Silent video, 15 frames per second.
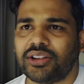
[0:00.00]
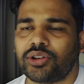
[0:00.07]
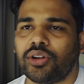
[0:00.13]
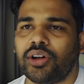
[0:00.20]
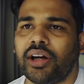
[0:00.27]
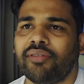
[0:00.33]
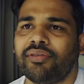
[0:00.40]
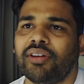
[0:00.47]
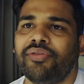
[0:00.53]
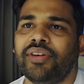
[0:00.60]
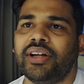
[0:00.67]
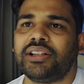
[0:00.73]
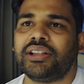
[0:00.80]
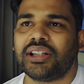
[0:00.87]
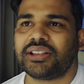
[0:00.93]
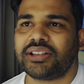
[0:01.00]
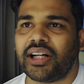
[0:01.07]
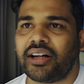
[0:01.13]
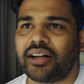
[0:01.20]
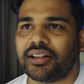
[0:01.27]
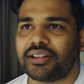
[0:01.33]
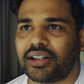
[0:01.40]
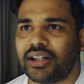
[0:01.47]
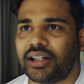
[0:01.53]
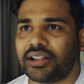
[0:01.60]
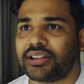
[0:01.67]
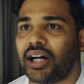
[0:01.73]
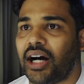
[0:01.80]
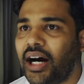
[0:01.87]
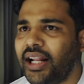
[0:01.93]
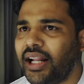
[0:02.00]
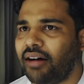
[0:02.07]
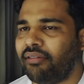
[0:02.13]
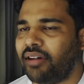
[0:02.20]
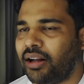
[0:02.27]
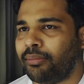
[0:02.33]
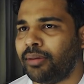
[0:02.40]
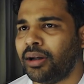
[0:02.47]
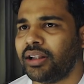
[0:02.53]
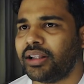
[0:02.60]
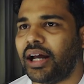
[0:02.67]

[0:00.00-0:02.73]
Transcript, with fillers: So if the feature status is unavailable,